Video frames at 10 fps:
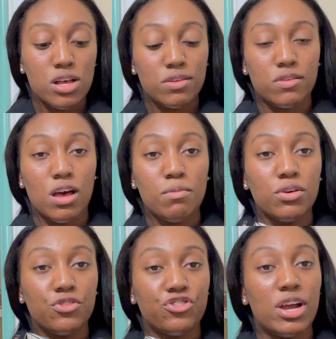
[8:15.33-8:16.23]
So I'm
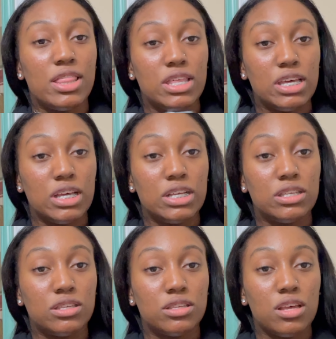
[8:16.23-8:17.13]
gonna try
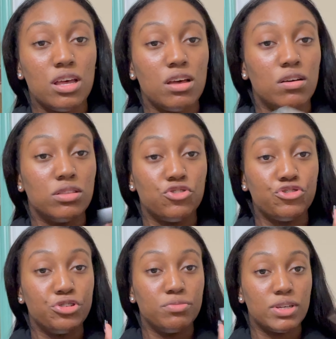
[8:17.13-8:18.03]
this on the
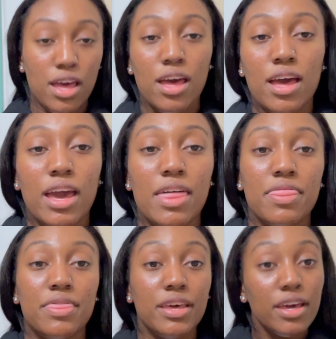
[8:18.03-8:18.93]
trip.
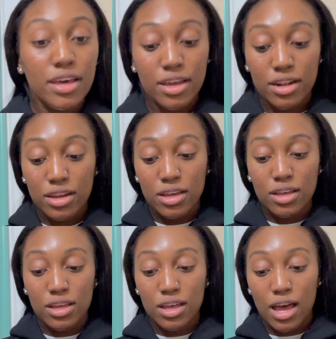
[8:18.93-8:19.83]
And then
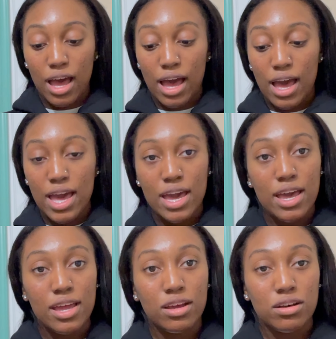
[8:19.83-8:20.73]
I
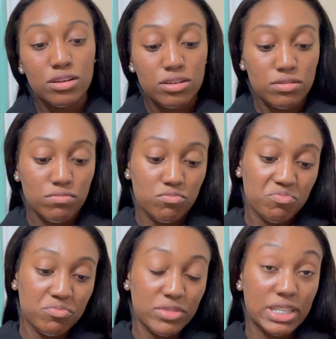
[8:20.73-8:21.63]
had um,
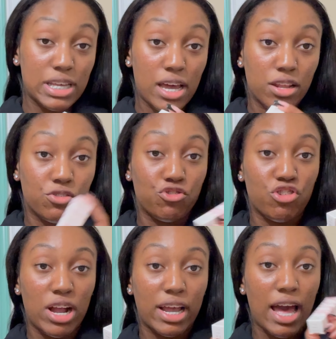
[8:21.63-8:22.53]
decided to
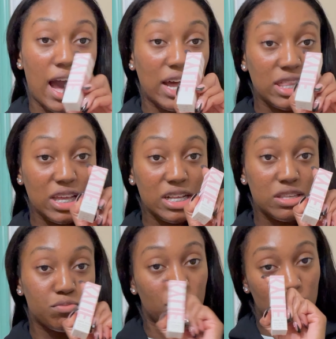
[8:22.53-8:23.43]
try
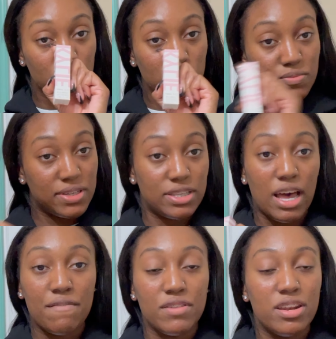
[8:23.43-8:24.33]
Kylie's products because
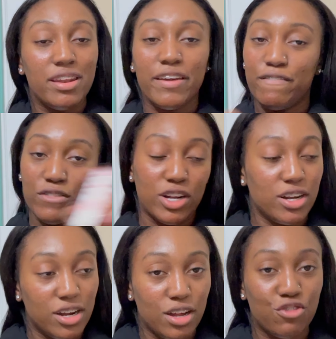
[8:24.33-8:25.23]
I
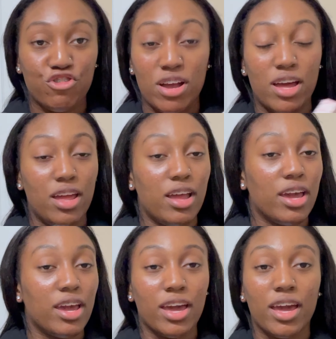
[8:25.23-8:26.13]
never tried
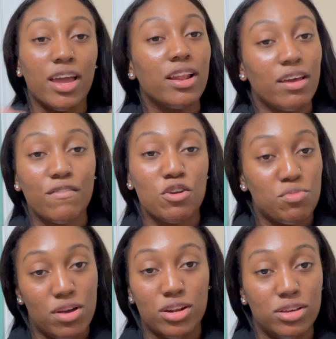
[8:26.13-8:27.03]
any of her
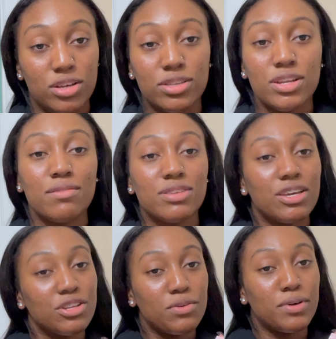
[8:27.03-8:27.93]
products. And I was
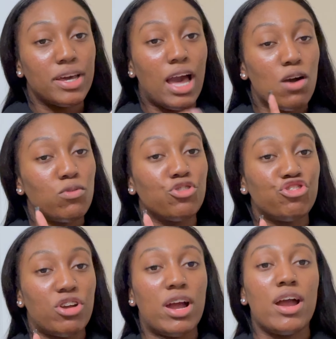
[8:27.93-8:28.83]
like, you know what? I want to
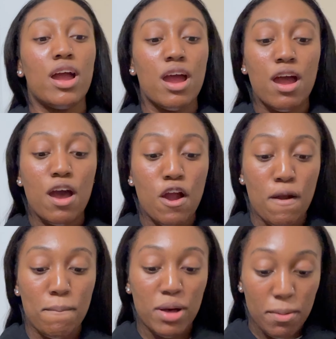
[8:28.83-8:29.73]
try
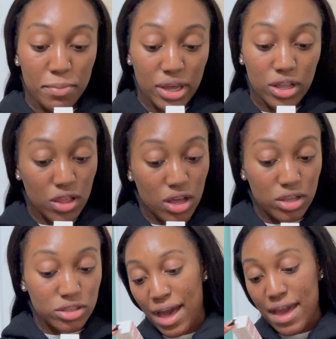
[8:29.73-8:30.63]
her pumping
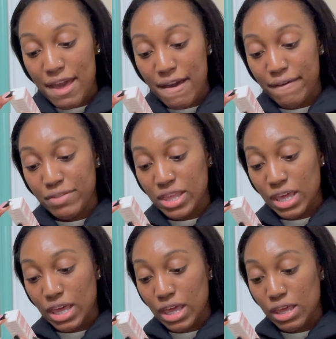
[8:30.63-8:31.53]
one. I have
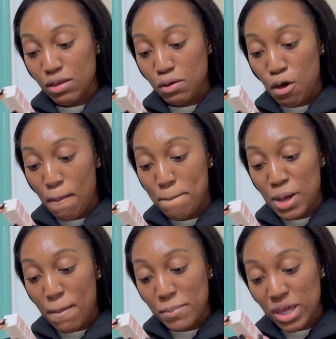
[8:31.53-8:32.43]
the
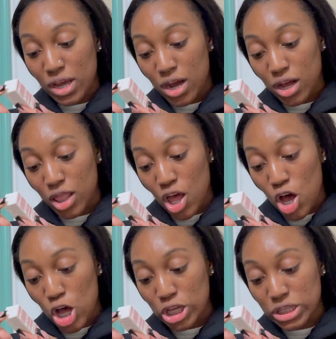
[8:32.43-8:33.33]
Cupping
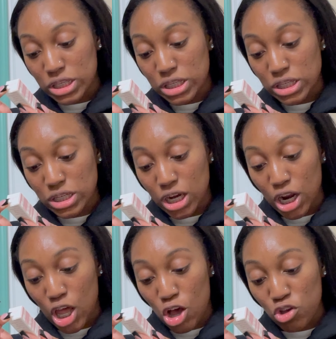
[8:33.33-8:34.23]
Gloss,
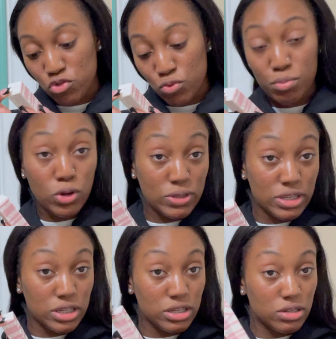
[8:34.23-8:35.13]
Gloss
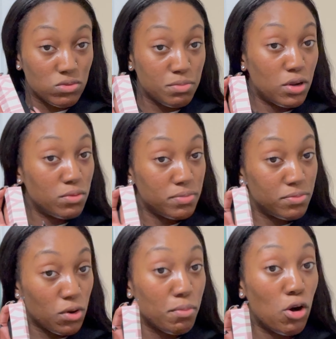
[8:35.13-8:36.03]
Repulsive,
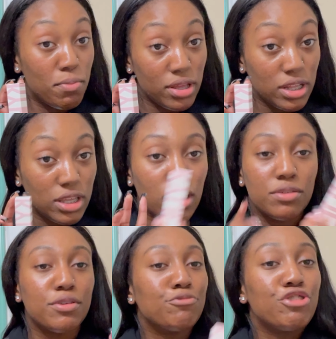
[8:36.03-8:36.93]
Repul y'all
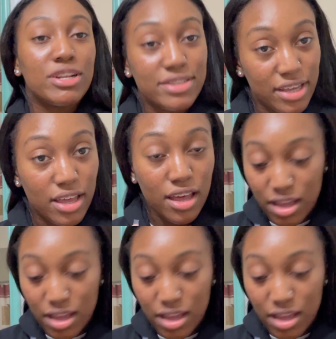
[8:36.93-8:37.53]
know what I'm trying to say.